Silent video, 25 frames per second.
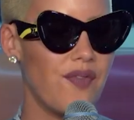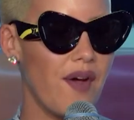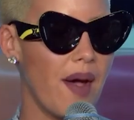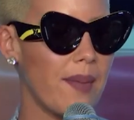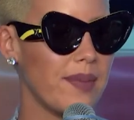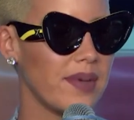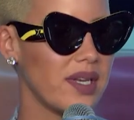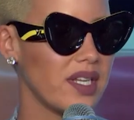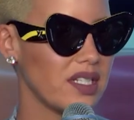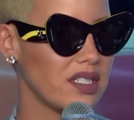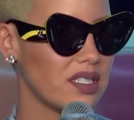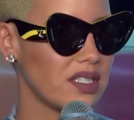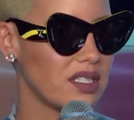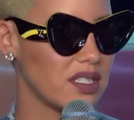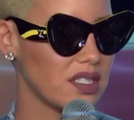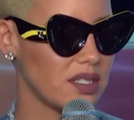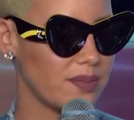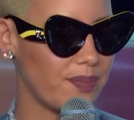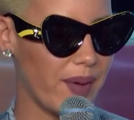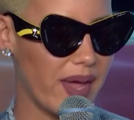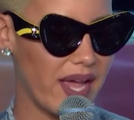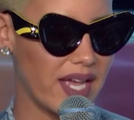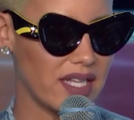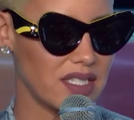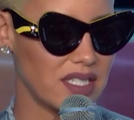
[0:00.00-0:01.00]
feminists
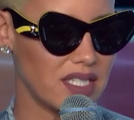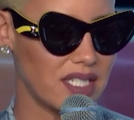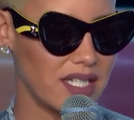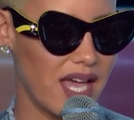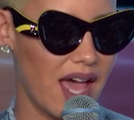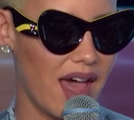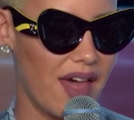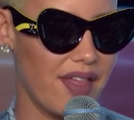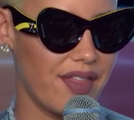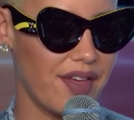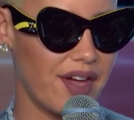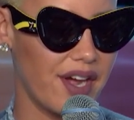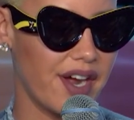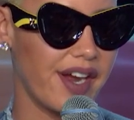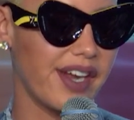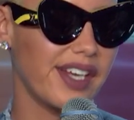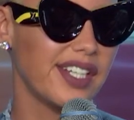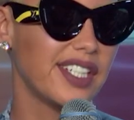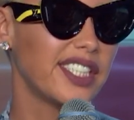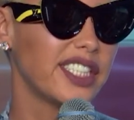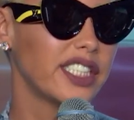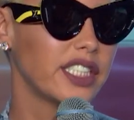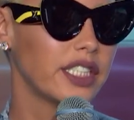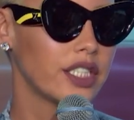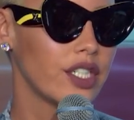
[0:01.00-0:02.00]
just band together
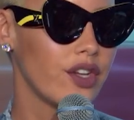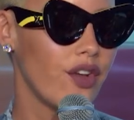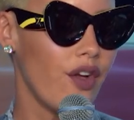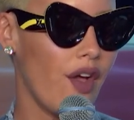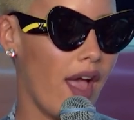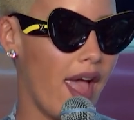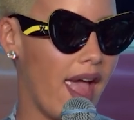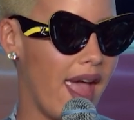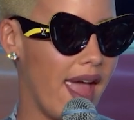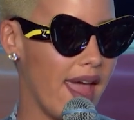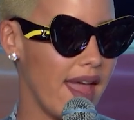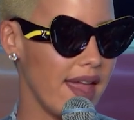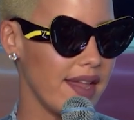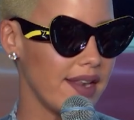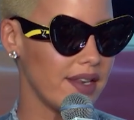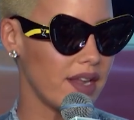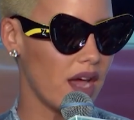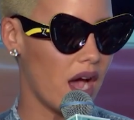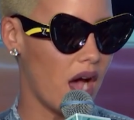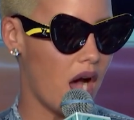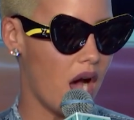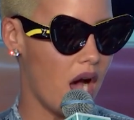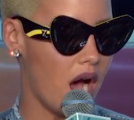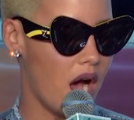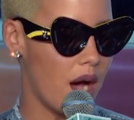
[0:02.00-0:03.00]
and
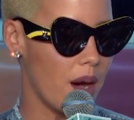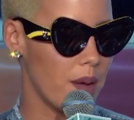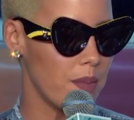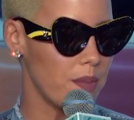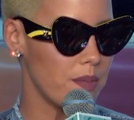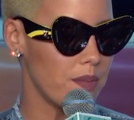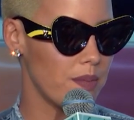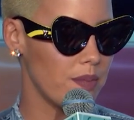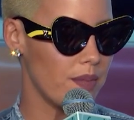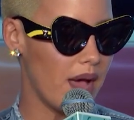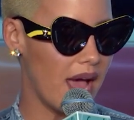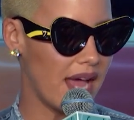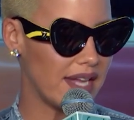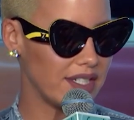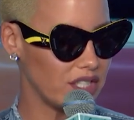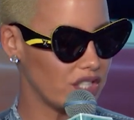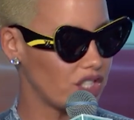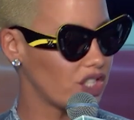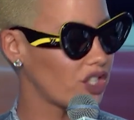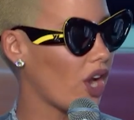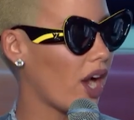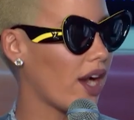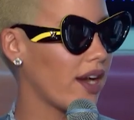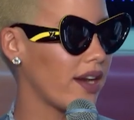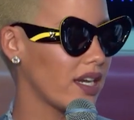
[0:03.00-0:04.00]
um, and
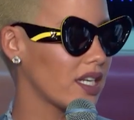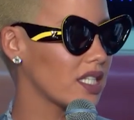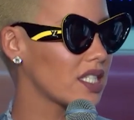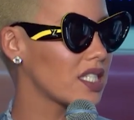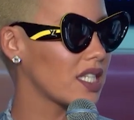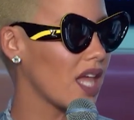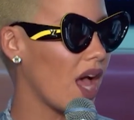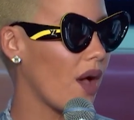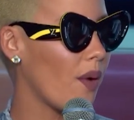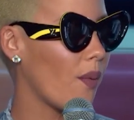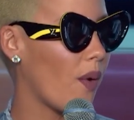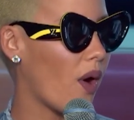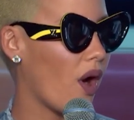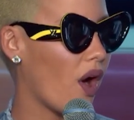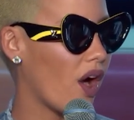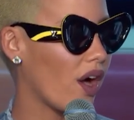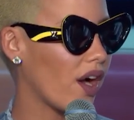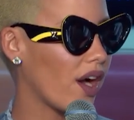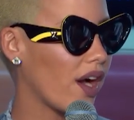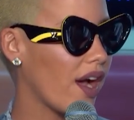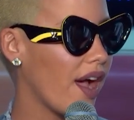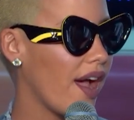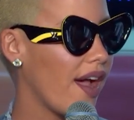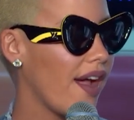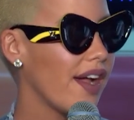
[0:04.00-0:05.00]
started a slut
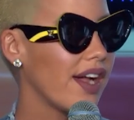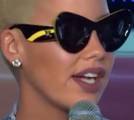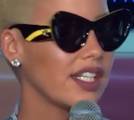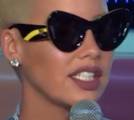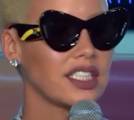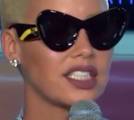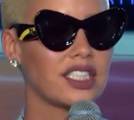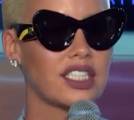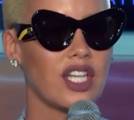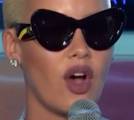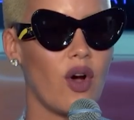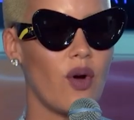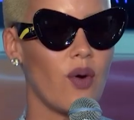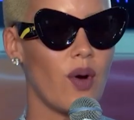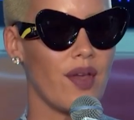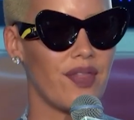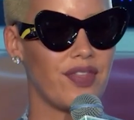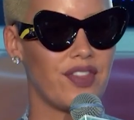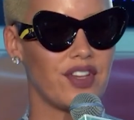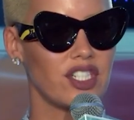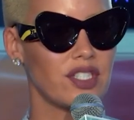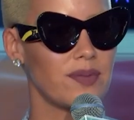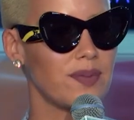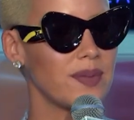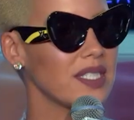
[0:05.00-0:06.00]
walk. So
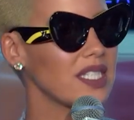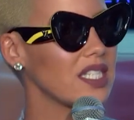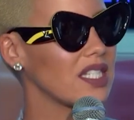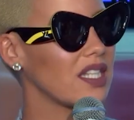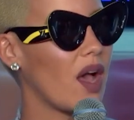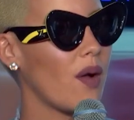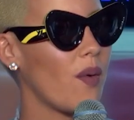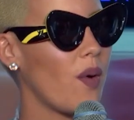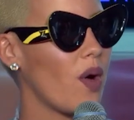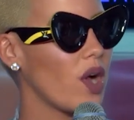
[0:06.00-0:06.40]
there's been slut